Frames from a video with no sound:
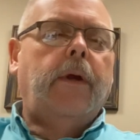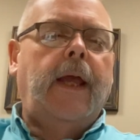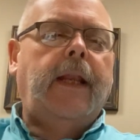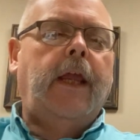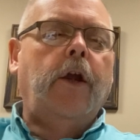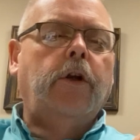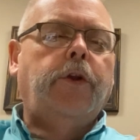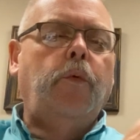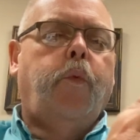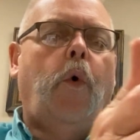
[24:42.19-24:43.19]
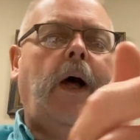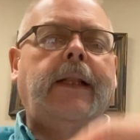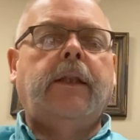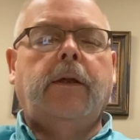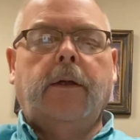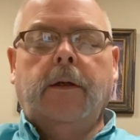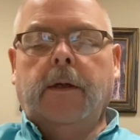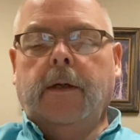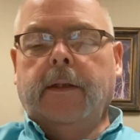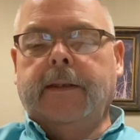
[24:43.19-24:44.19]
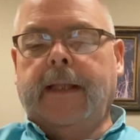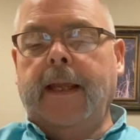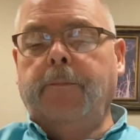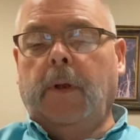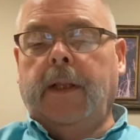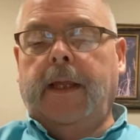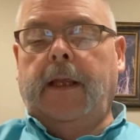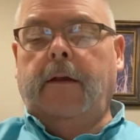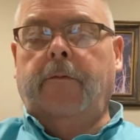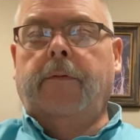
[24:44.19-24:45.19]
adhere to what they believe,